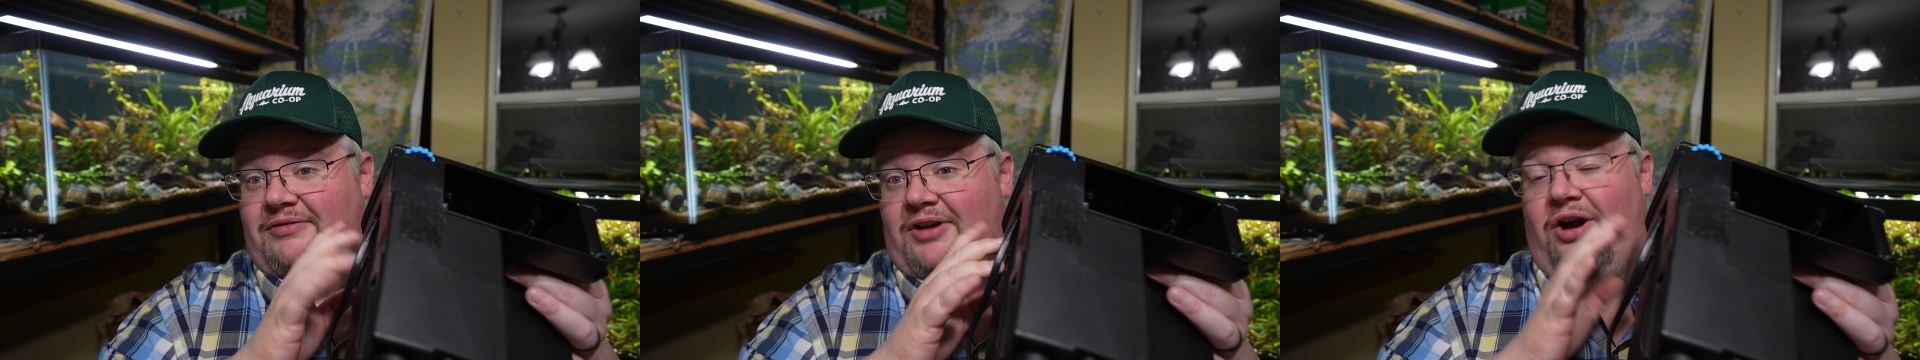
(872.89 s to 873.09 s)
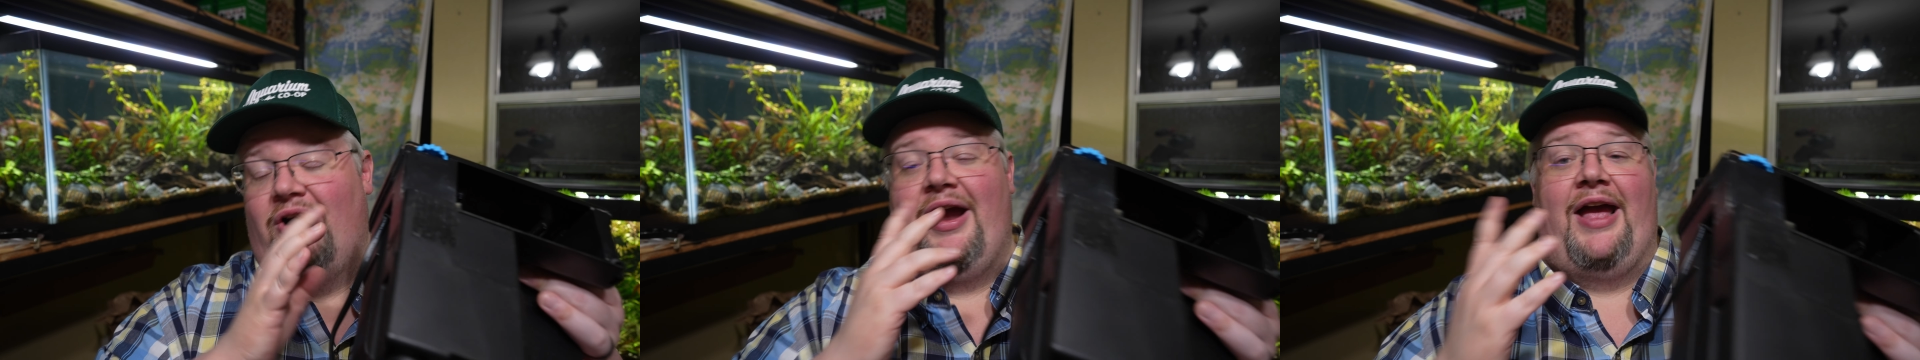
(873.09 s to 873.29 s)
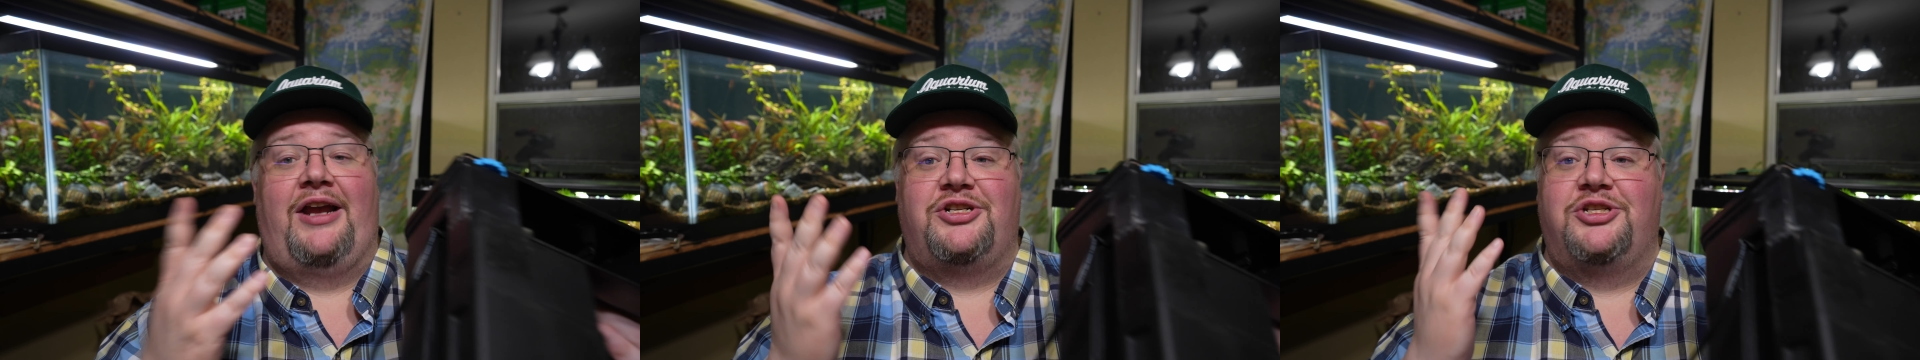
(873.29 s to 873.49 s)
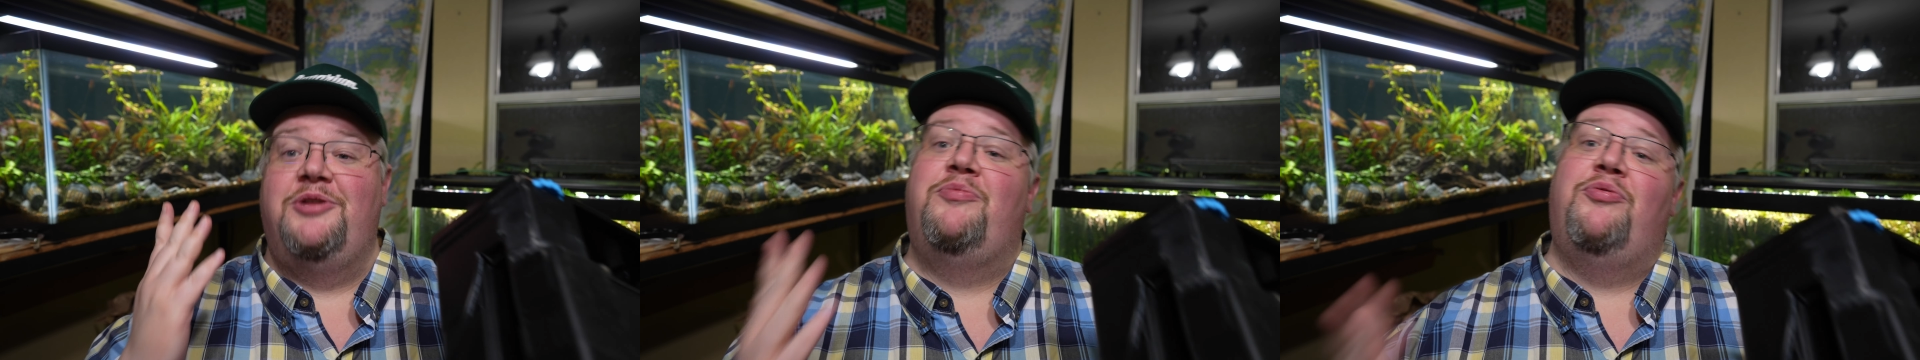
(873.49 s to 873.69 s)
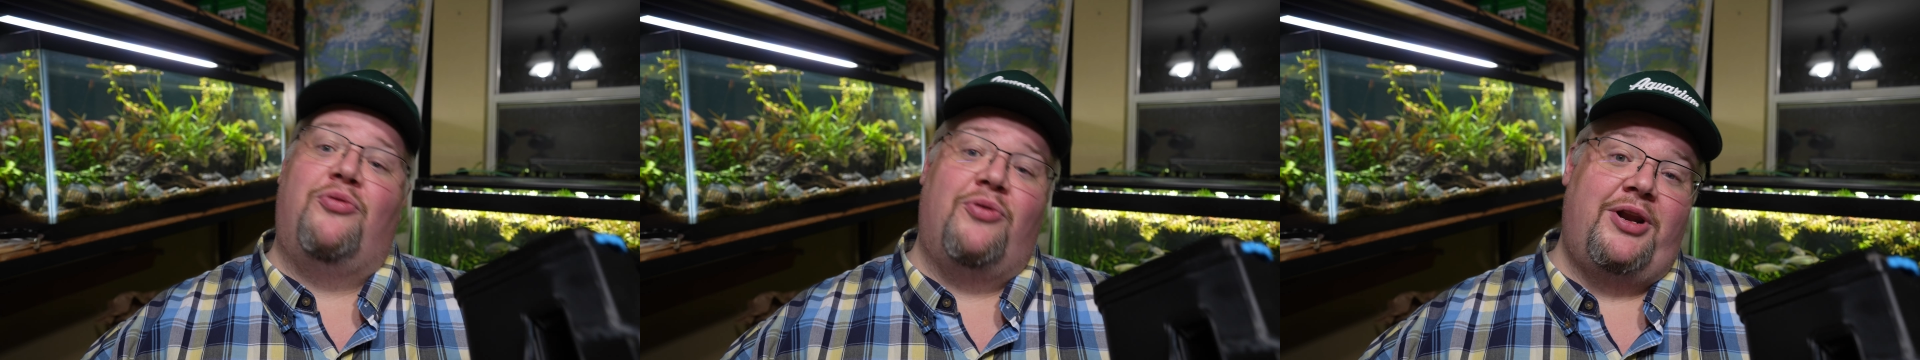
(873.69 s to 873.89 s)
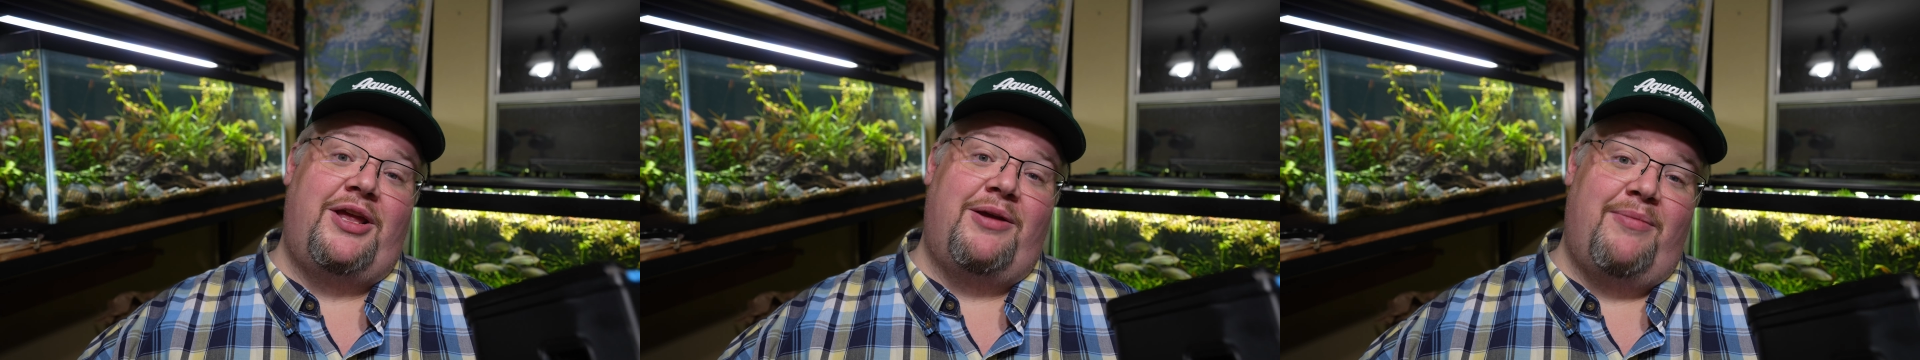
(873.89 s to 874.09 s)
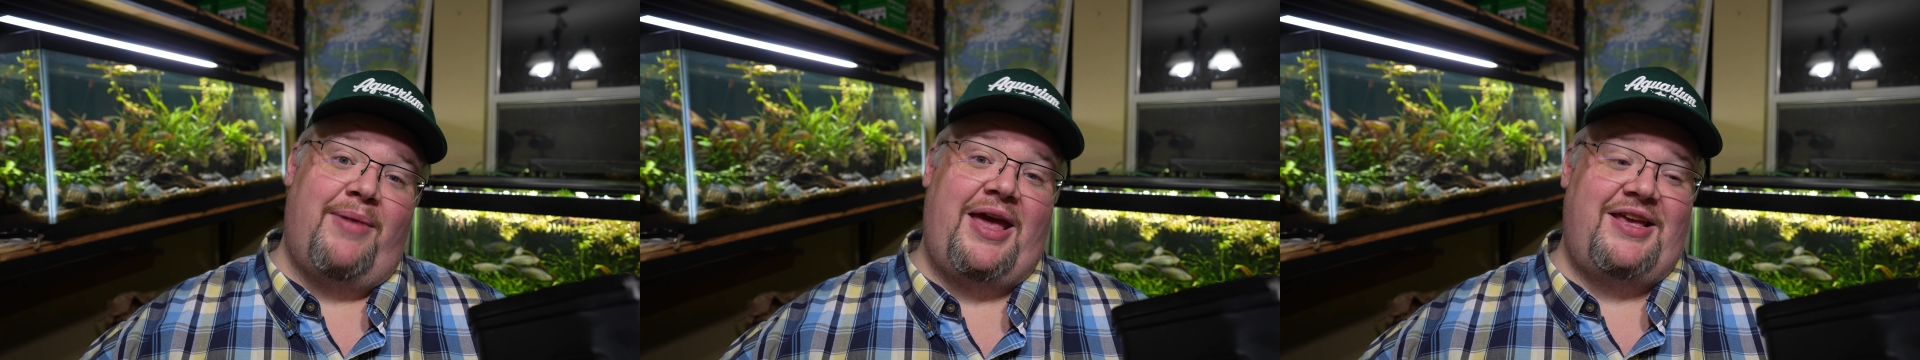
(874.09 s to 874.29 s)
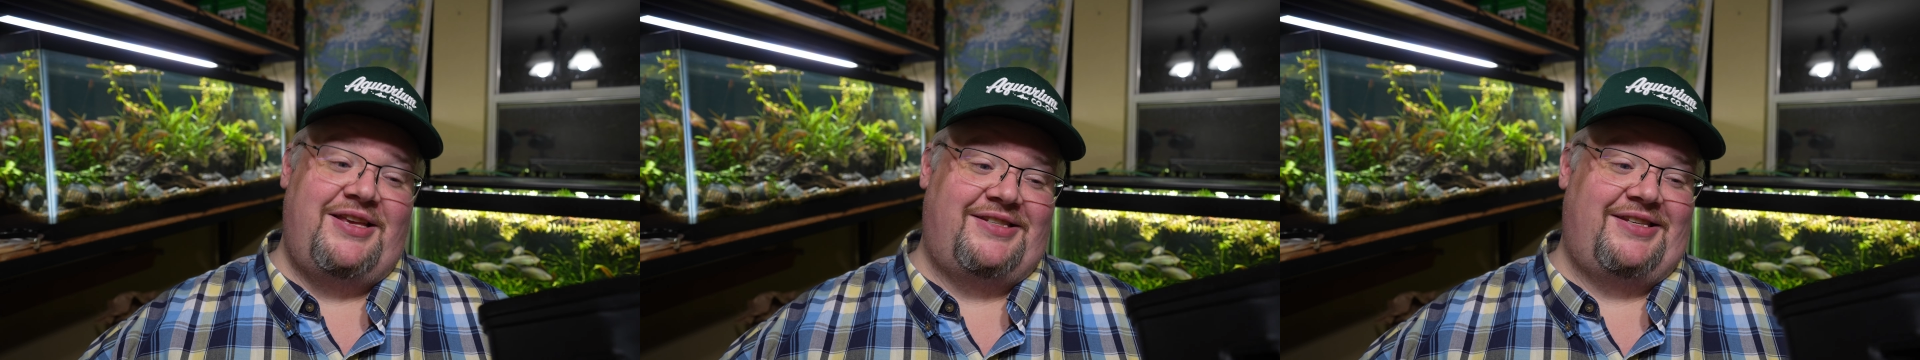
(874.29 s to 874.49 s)
are actually pretty
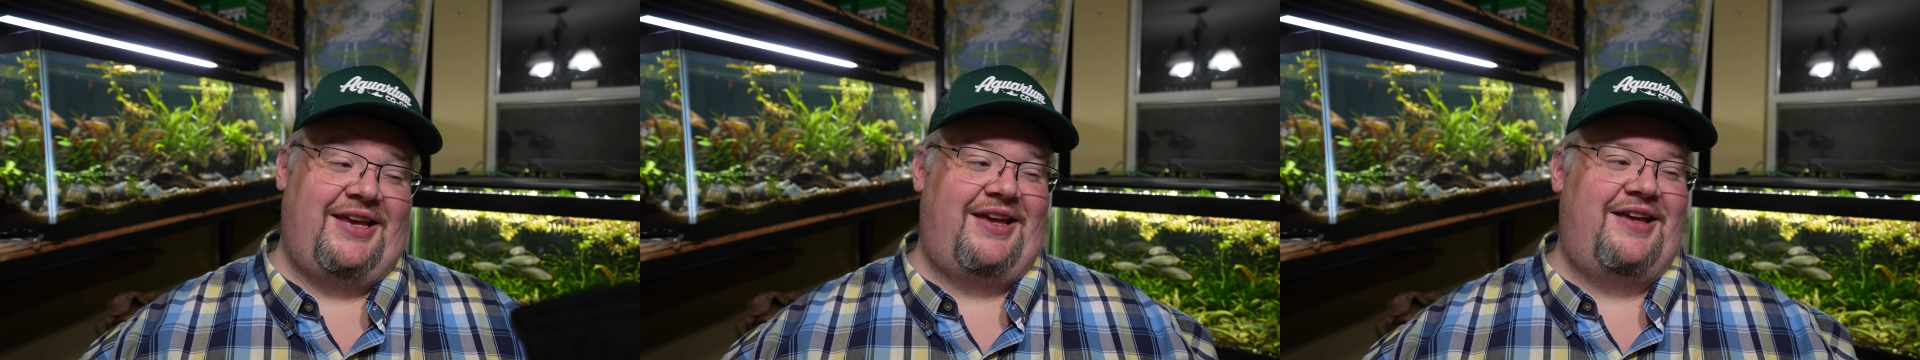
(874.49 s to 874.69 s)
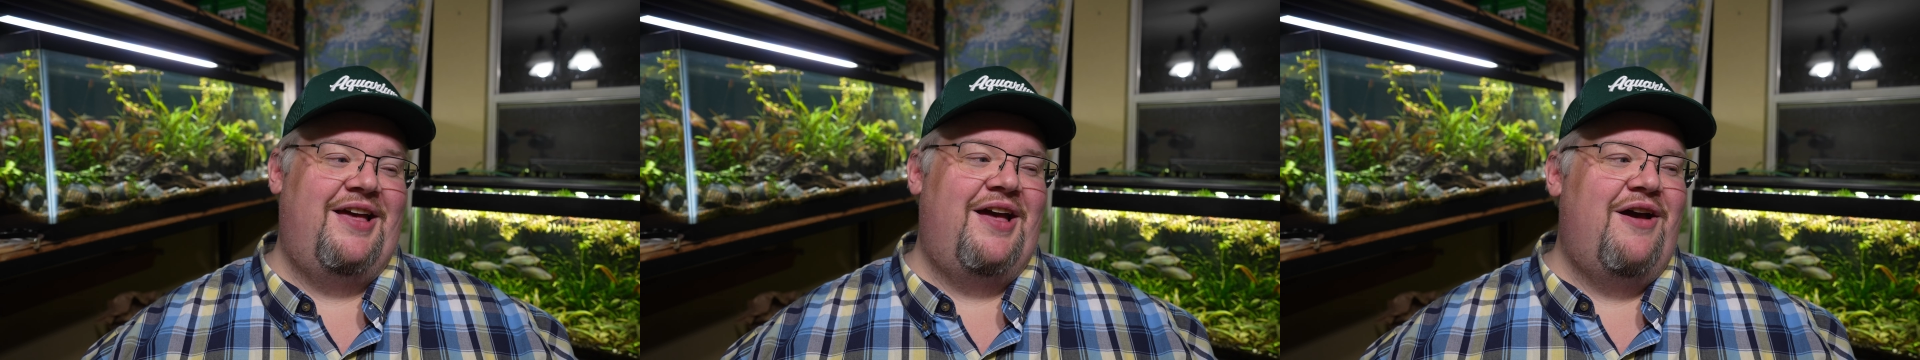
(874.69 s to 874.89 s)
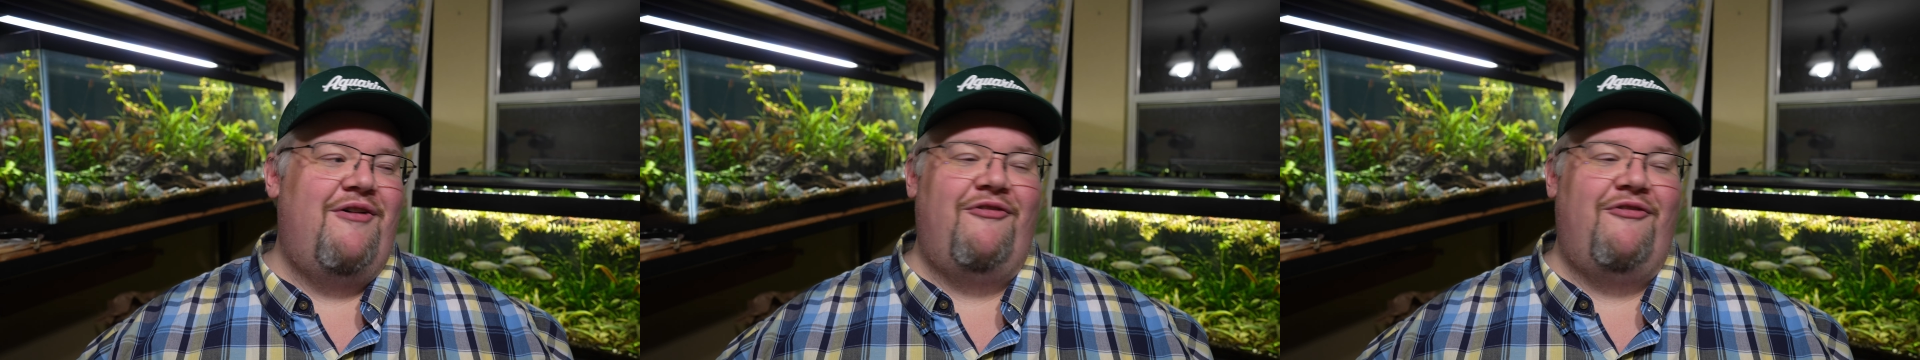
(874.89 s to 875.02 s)
amazing